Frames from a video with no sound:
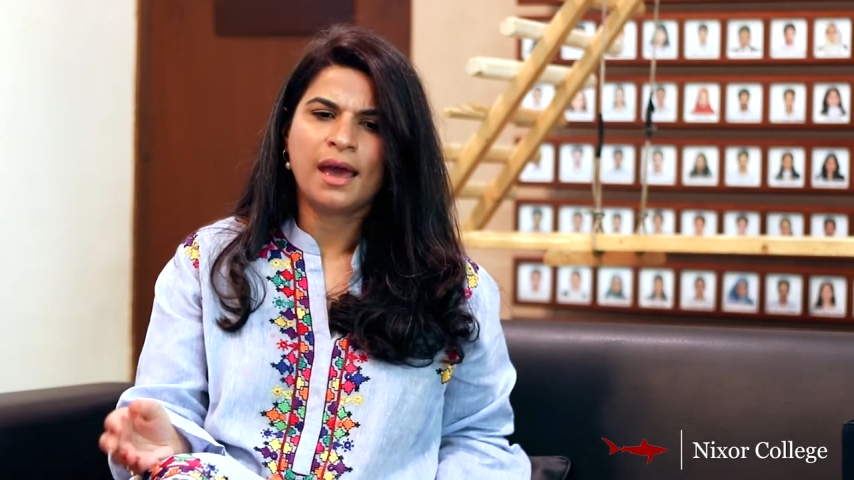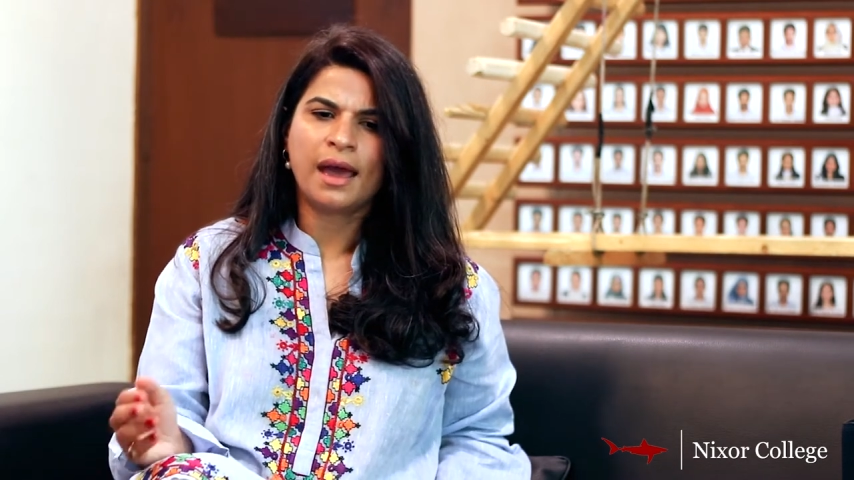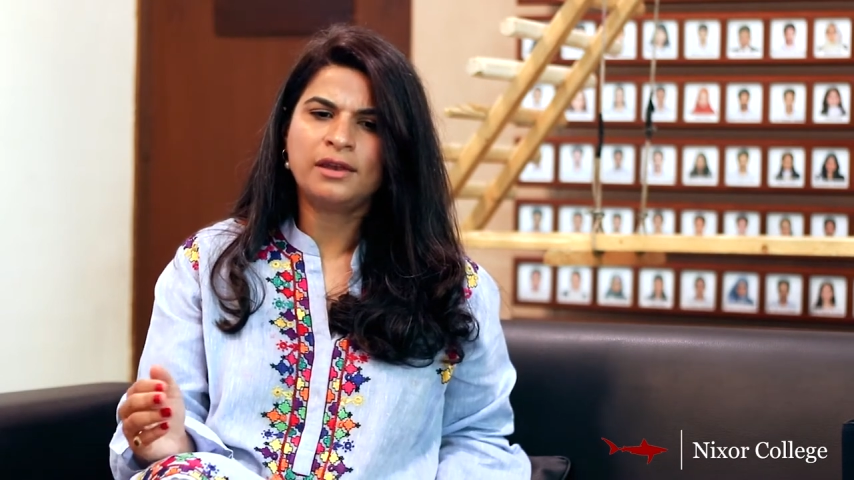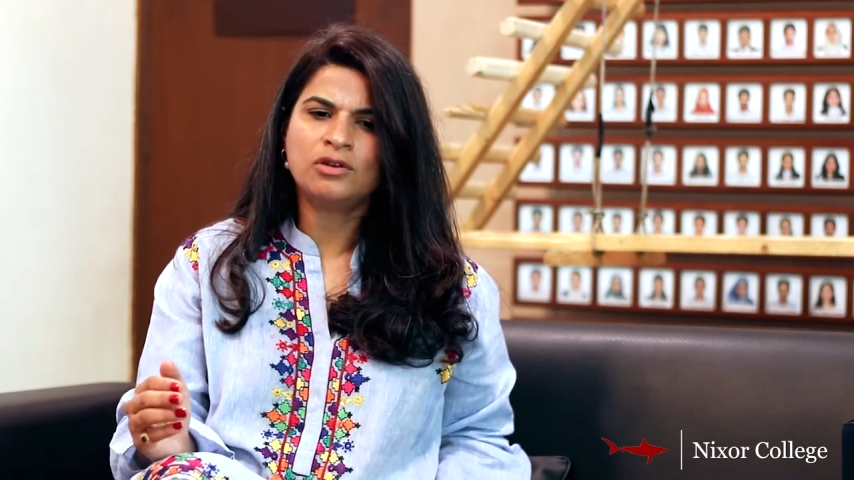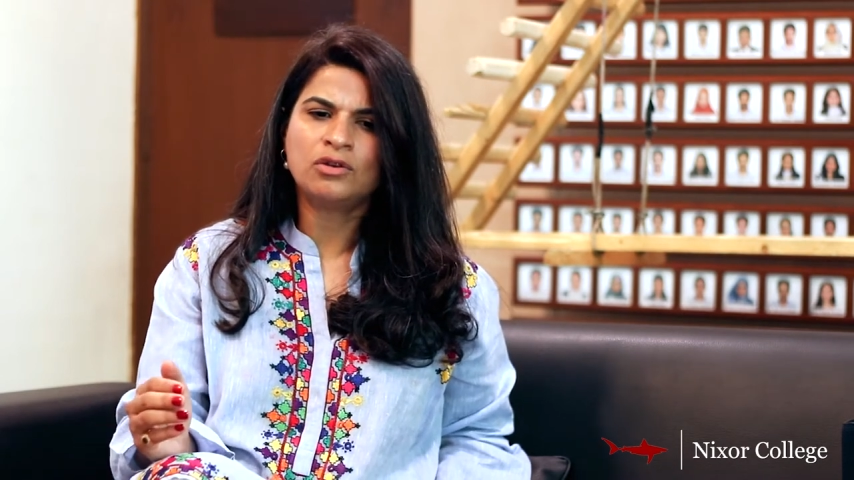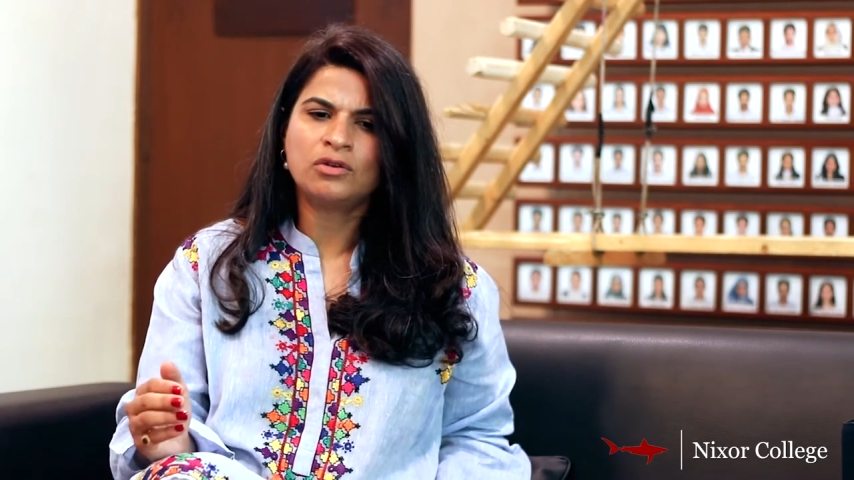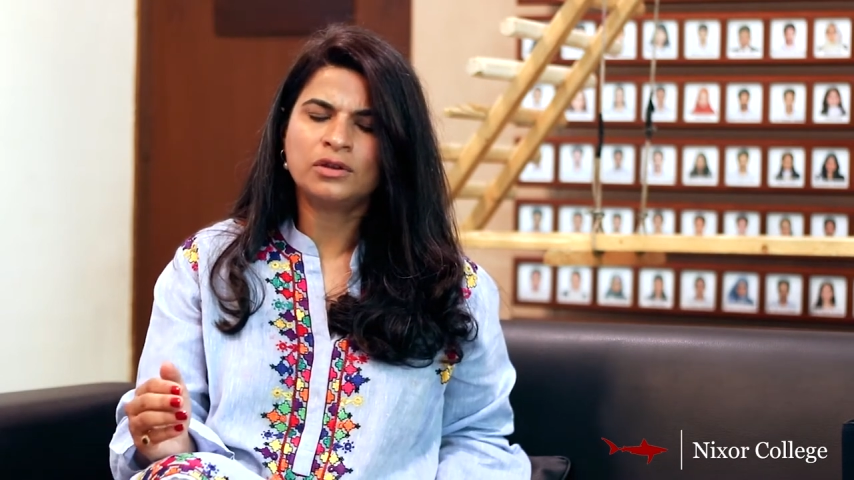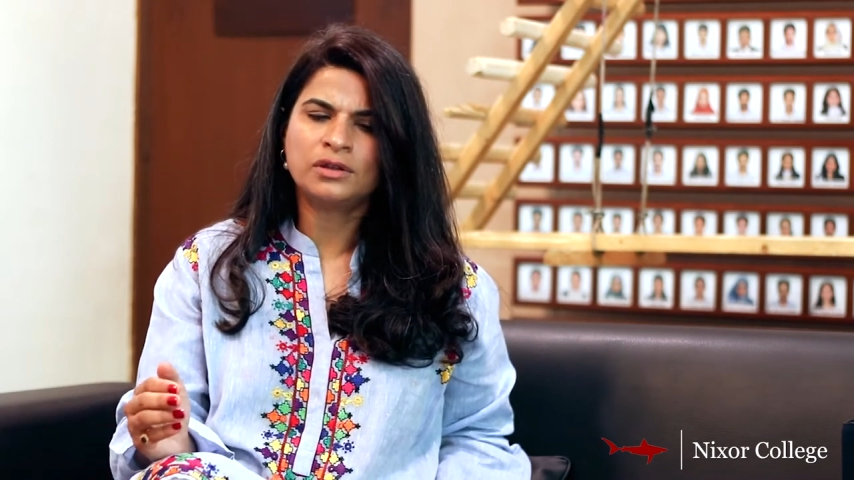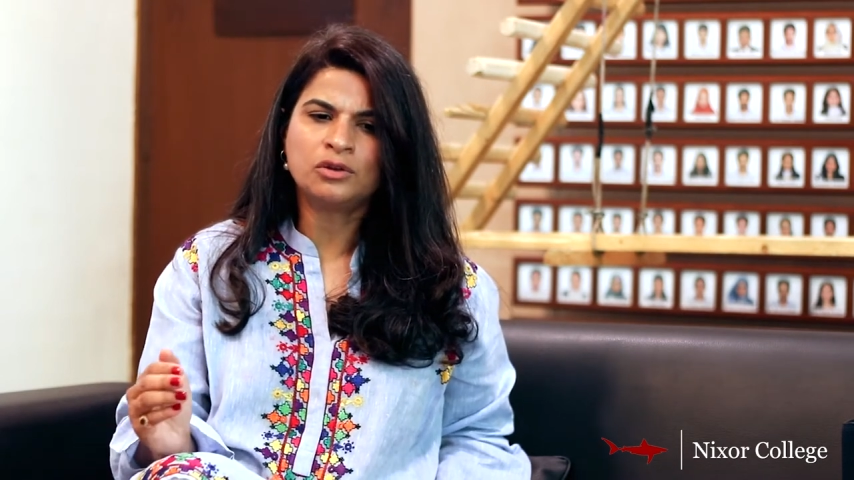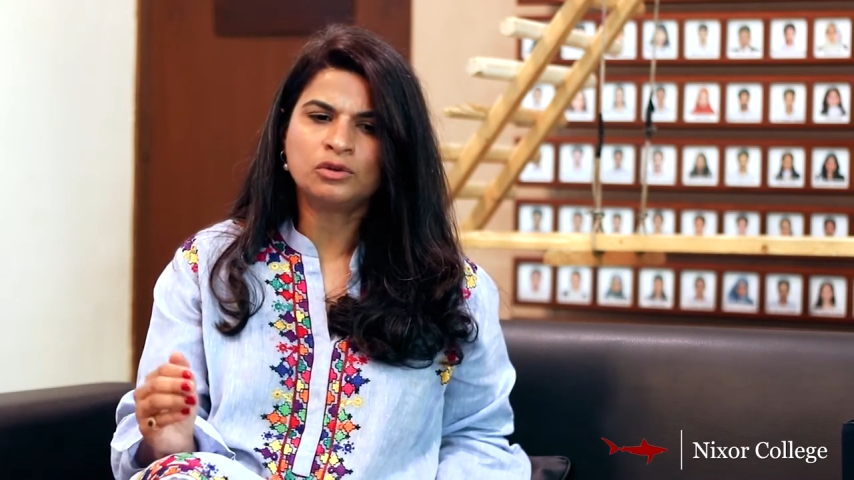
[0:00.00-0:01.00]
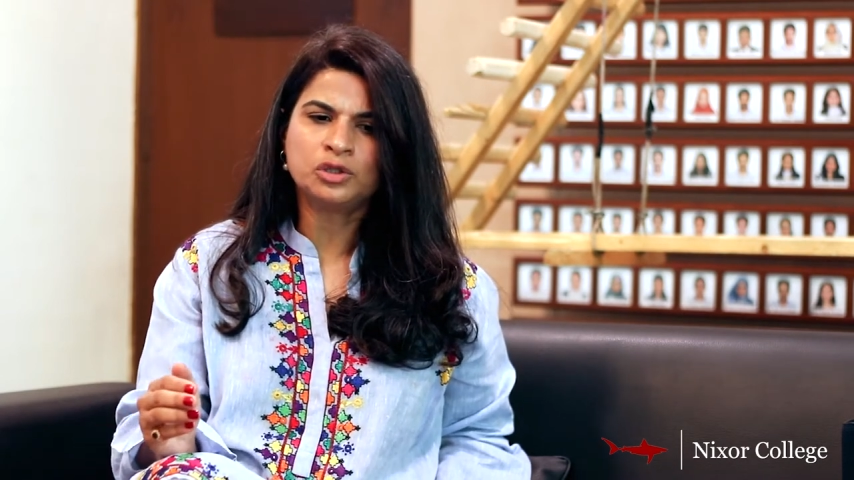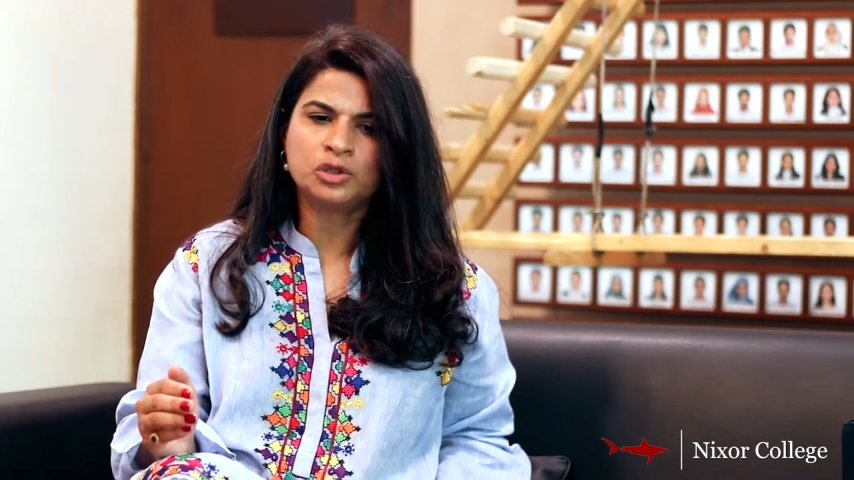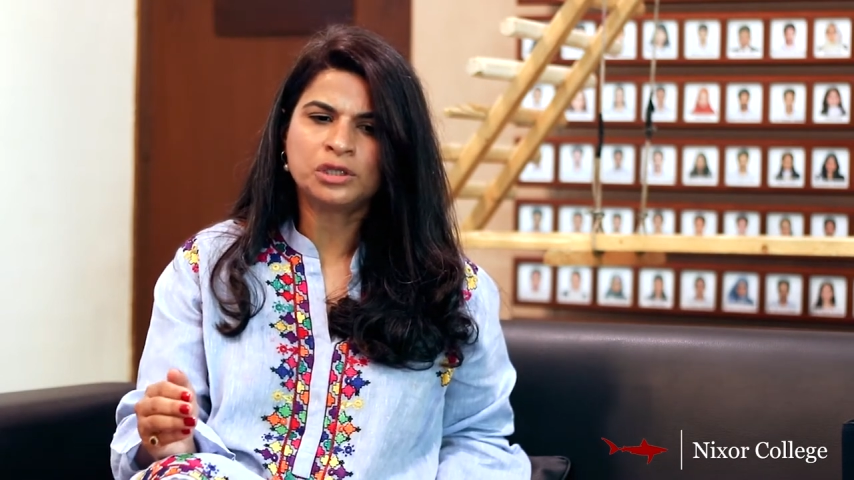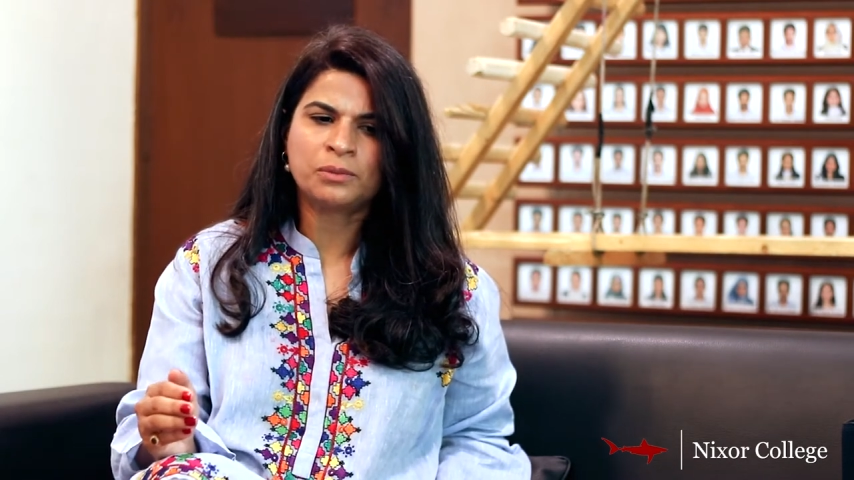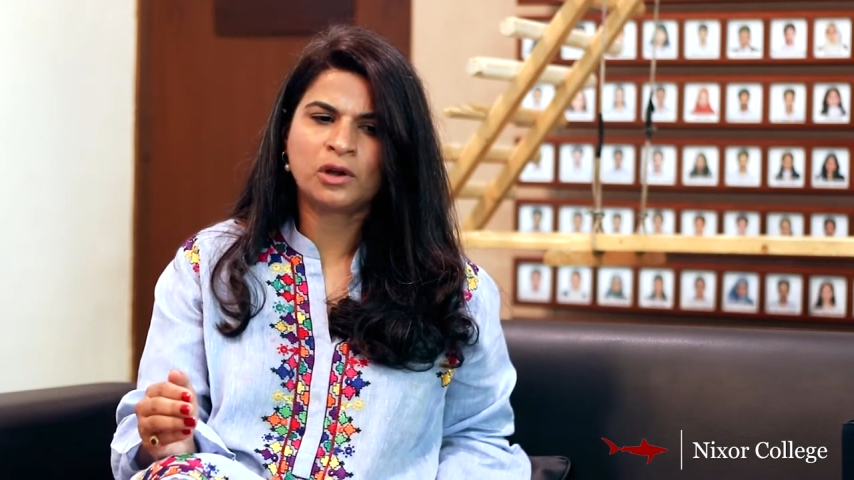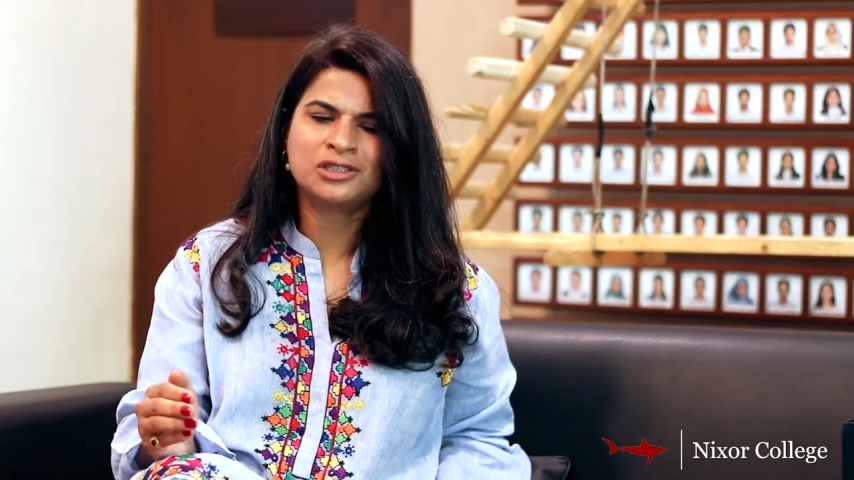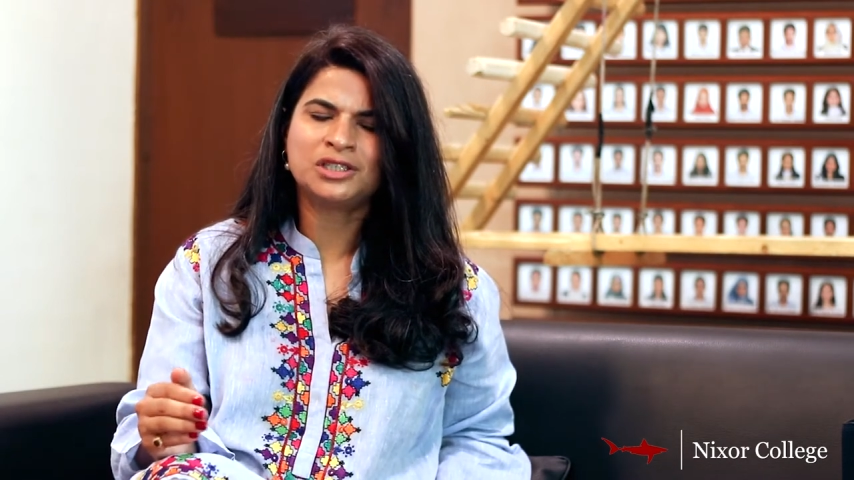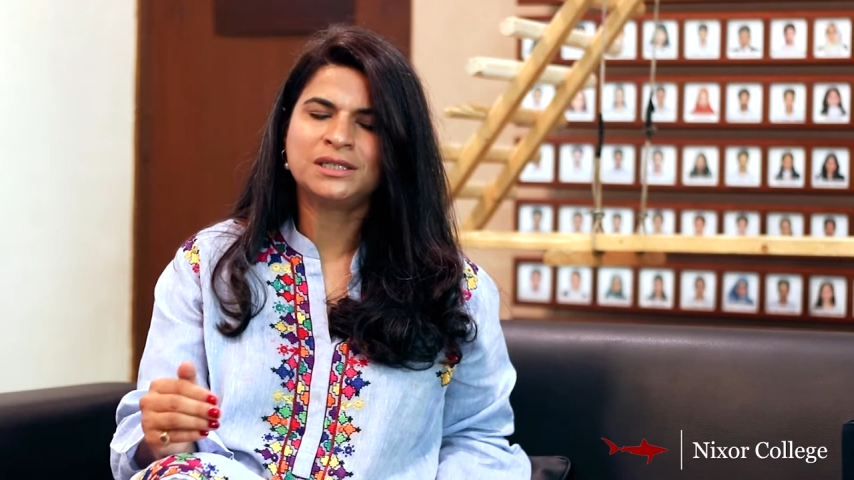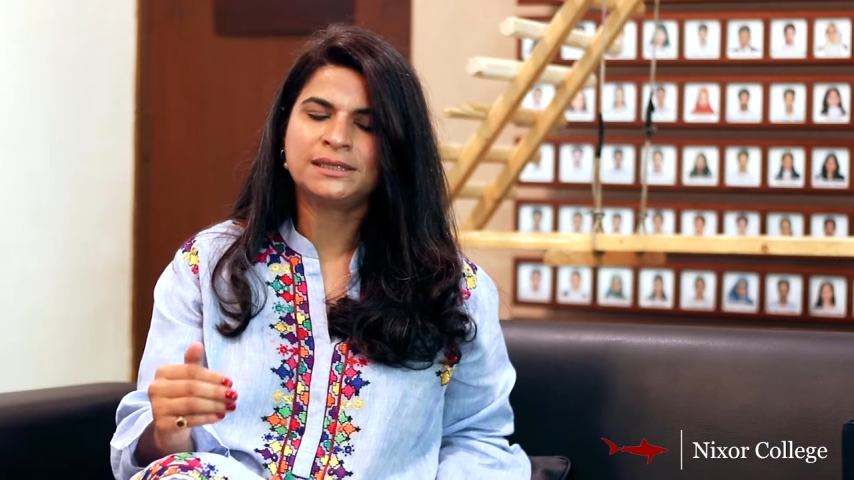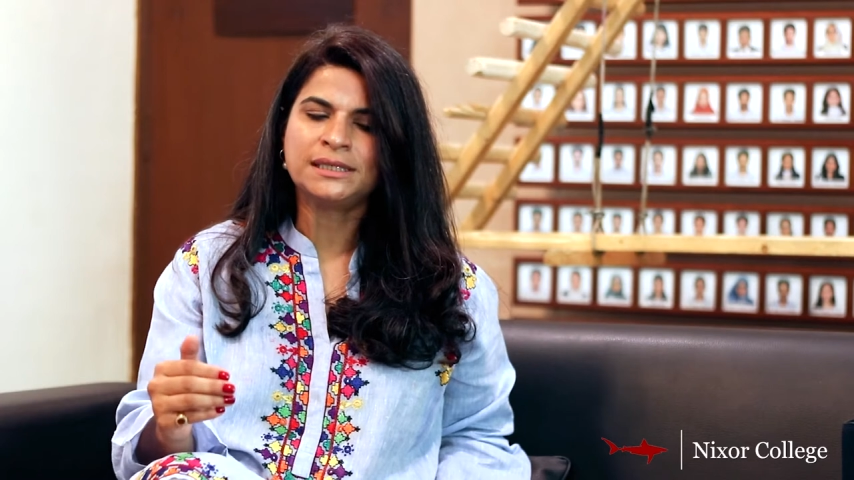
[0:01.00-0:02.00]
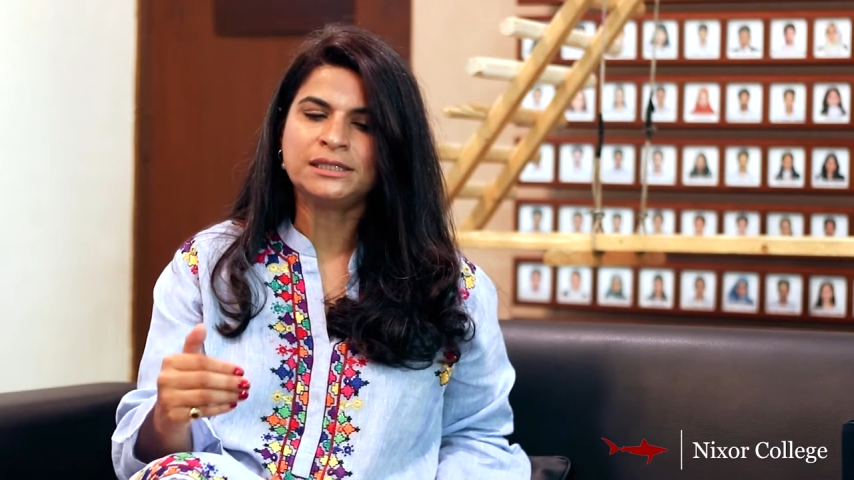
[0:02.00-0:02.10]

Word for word: And you know, the no tuition policy see,